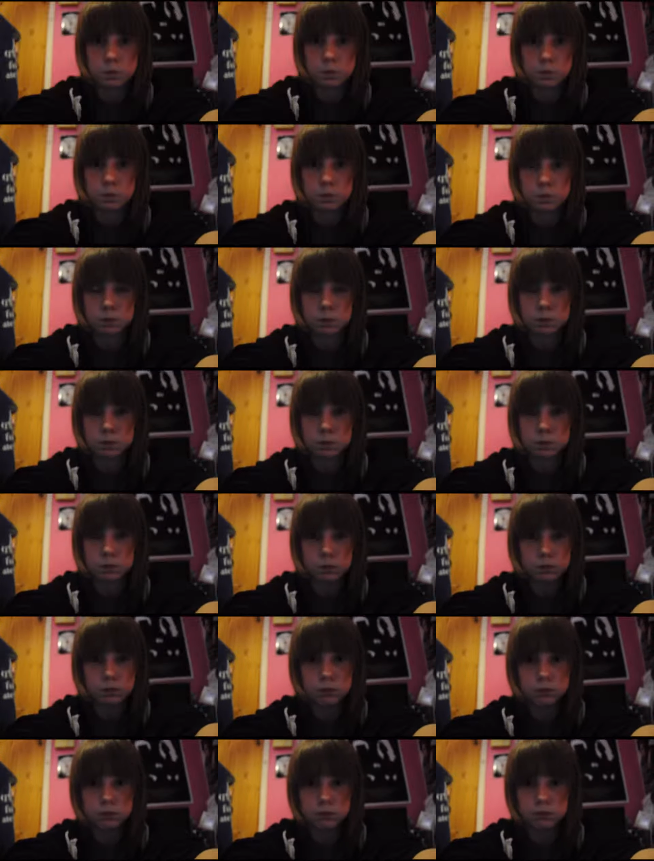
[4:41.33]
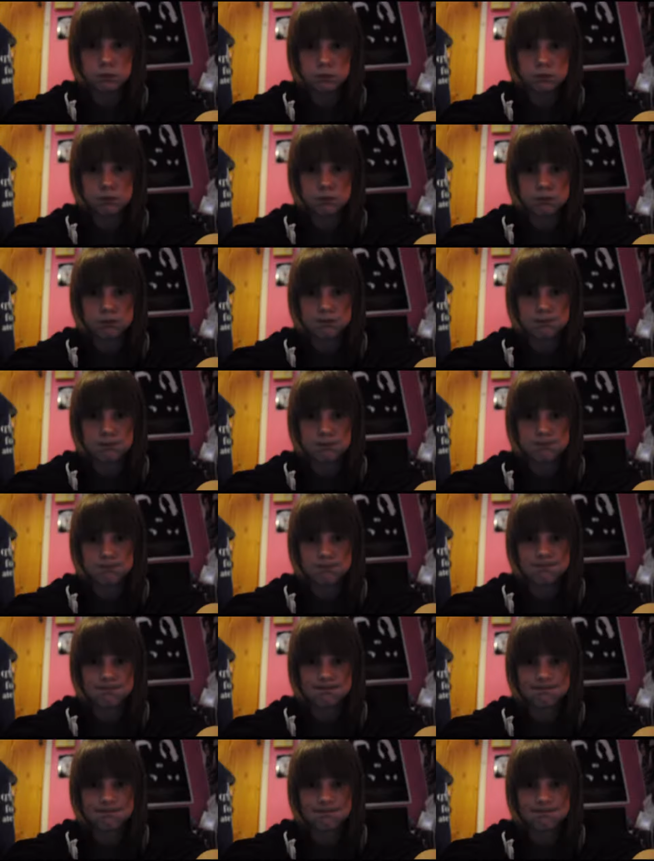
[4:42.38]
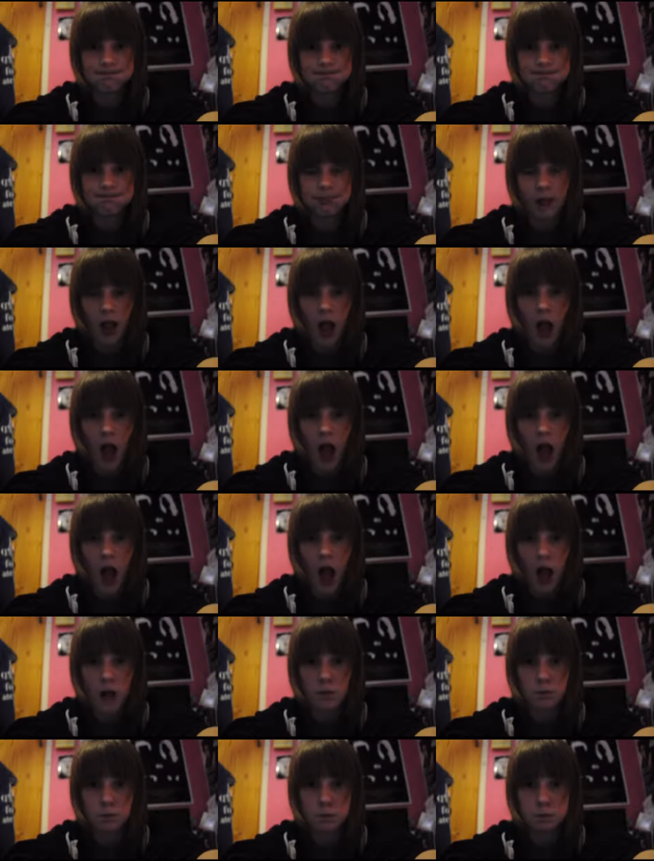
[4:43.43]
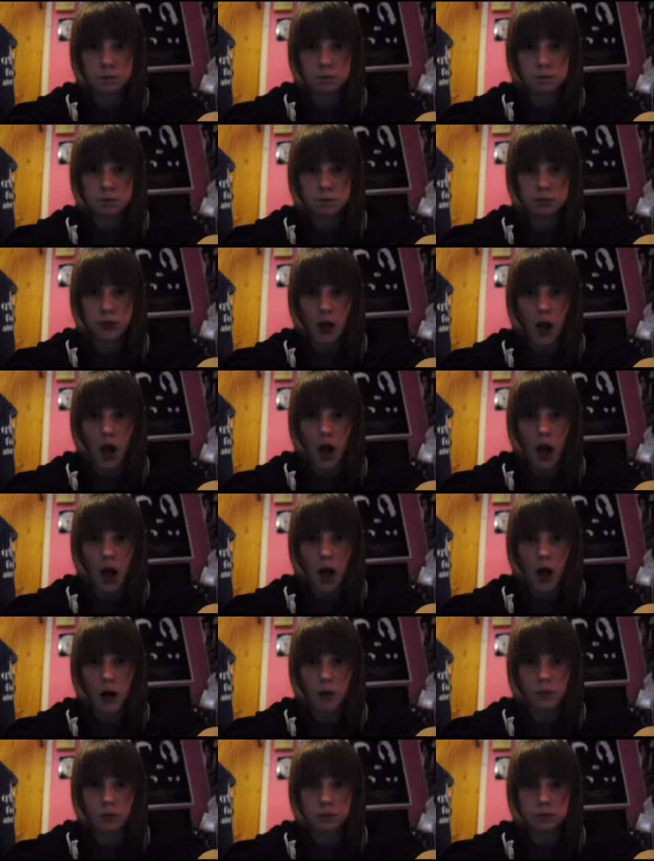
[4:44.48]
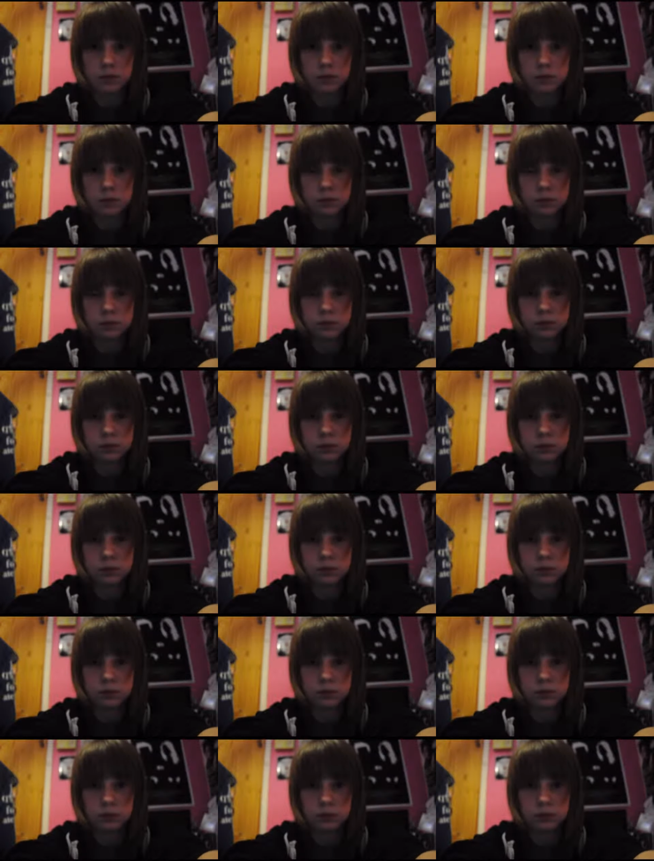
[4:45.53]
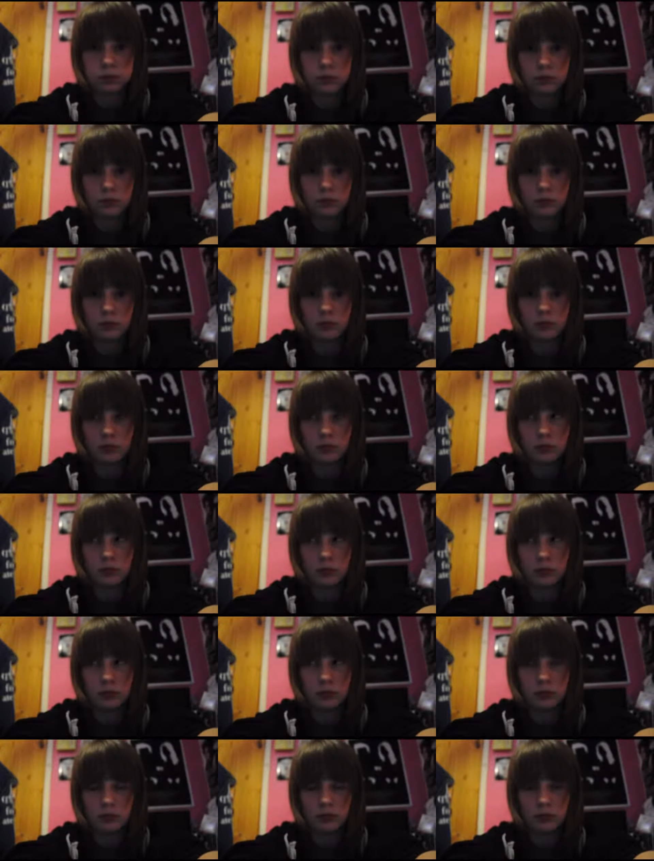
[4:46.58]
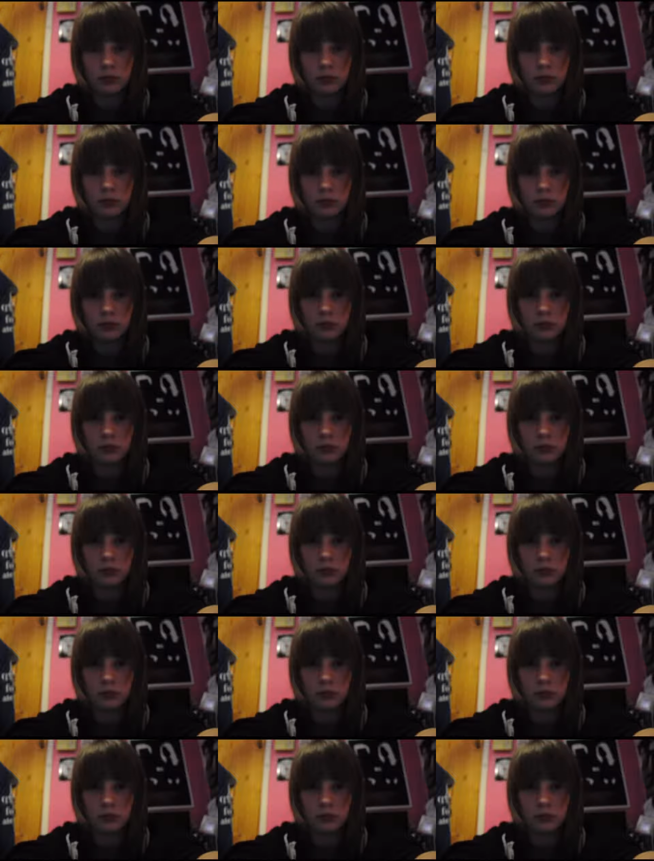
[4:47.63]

(silence)